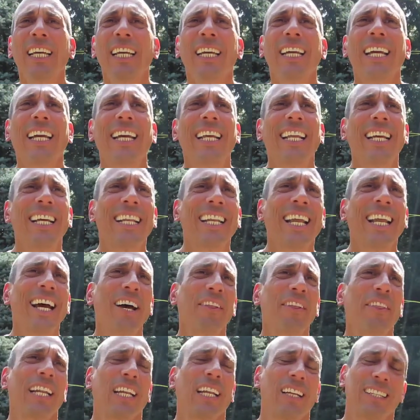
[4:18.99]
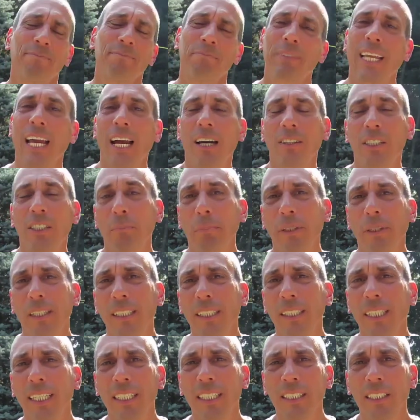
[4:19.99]
and how that cow
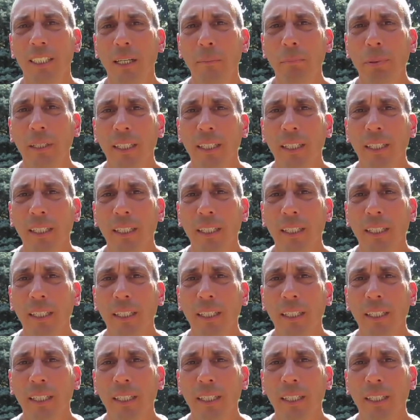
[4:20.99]
typically ends up